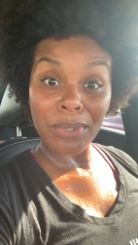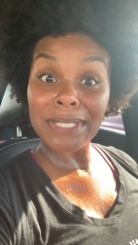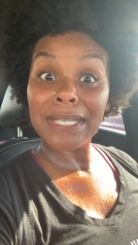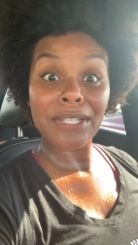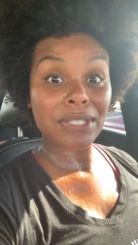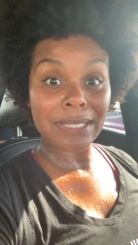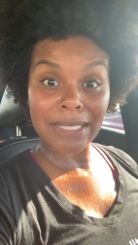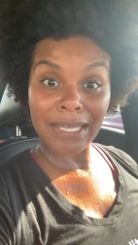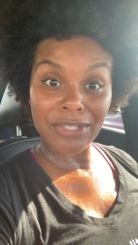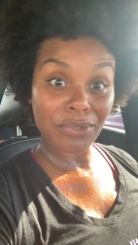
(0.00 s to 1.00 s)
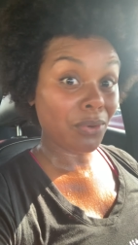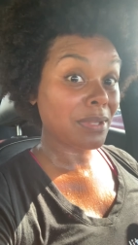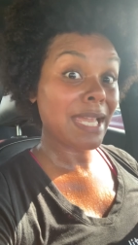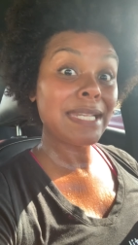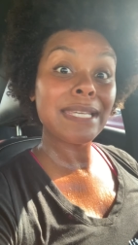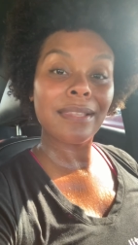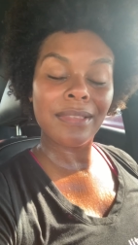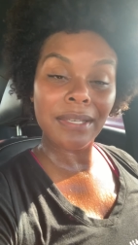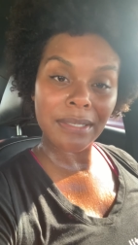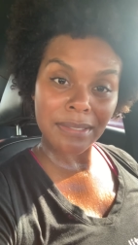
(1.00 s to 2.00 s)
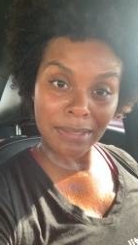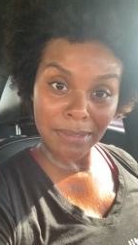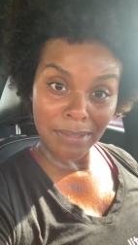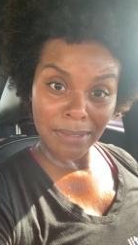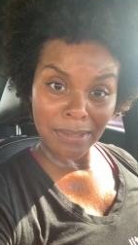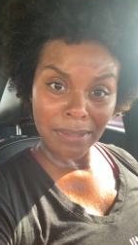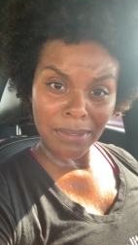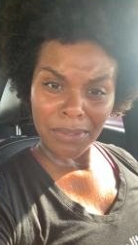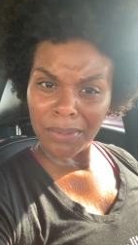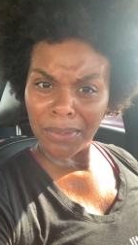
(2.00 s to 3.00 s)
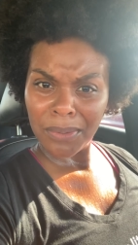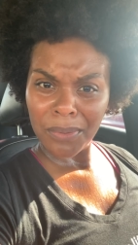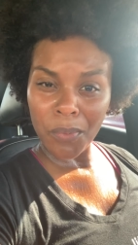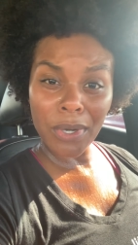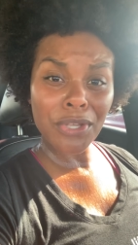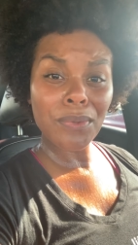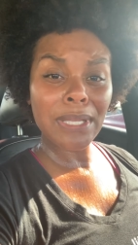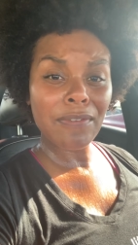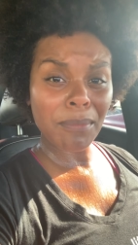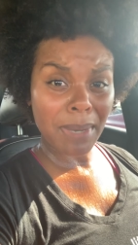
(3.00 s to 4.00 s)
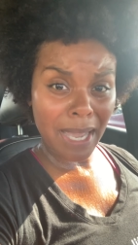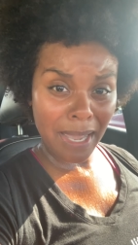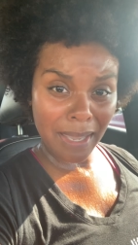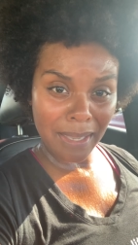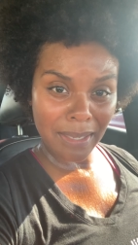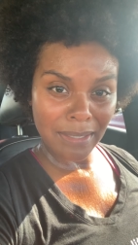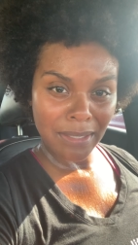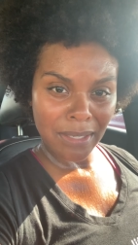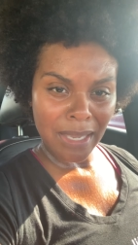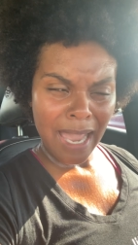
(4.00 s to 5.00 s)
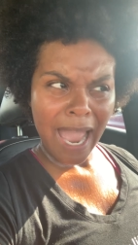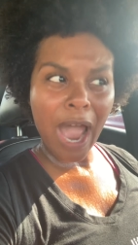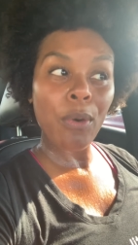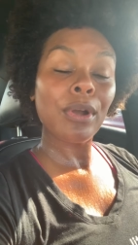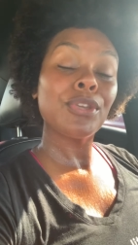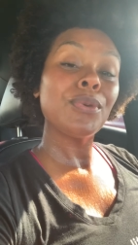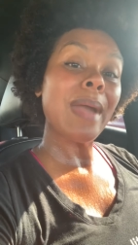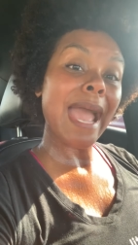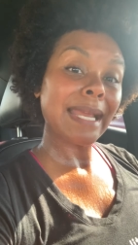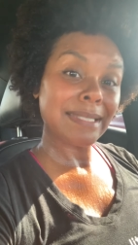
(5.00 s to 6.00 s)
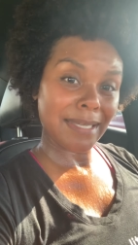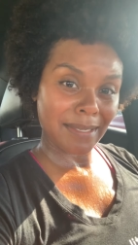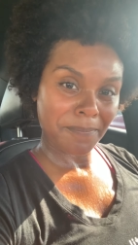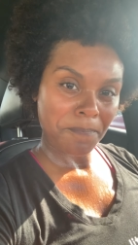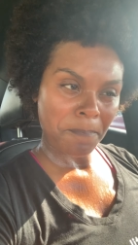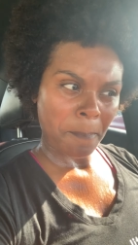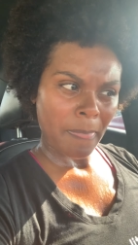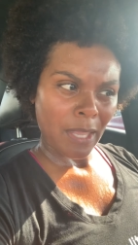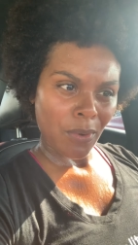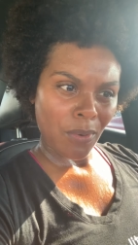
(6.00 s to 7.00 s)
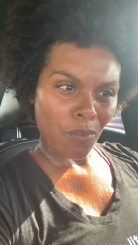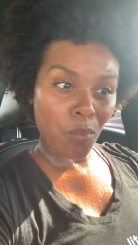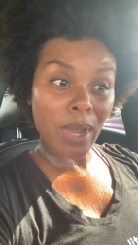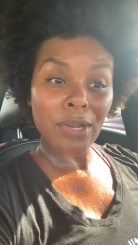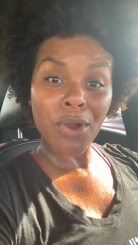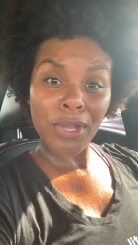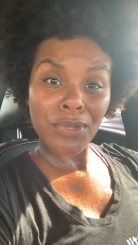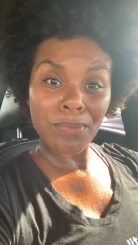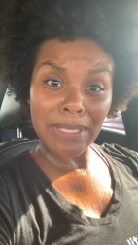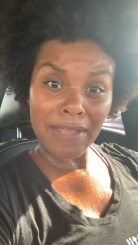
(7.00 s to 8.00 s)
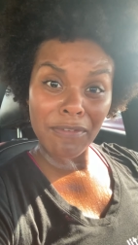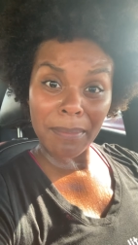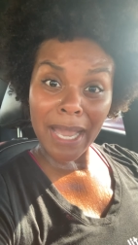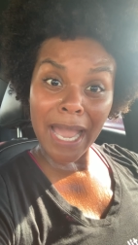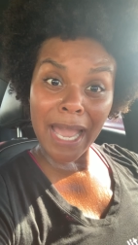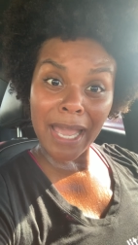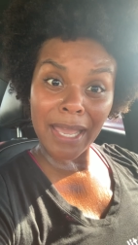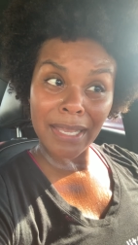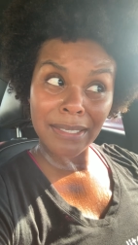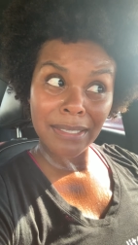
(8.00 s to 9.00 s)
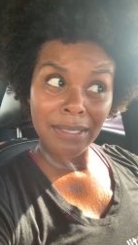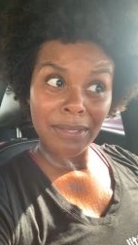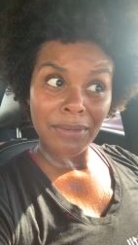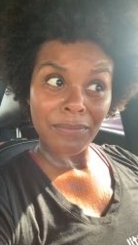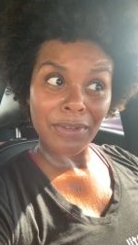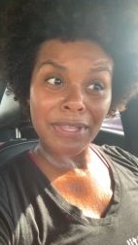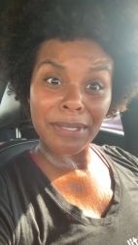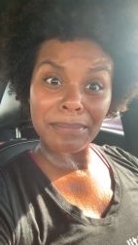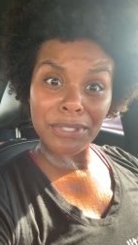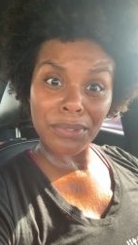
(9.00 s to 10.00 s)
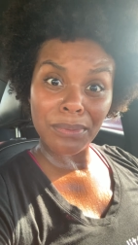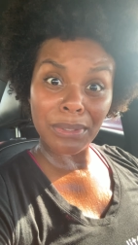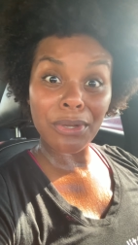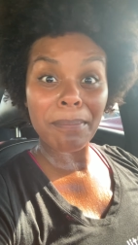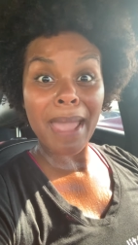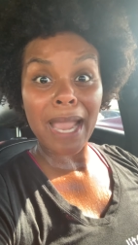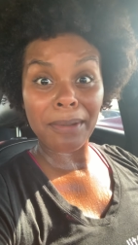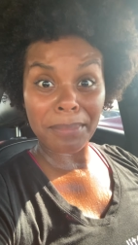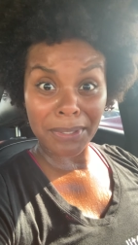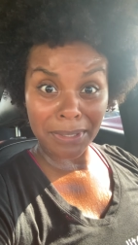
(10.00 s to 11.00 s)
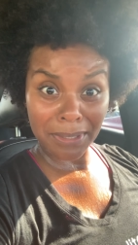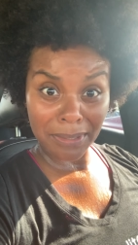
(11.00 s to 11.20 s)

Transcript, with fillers: were such and such or they did this." What are you leaving behind? How are you acting? What are you leaving behind for them to look back upon?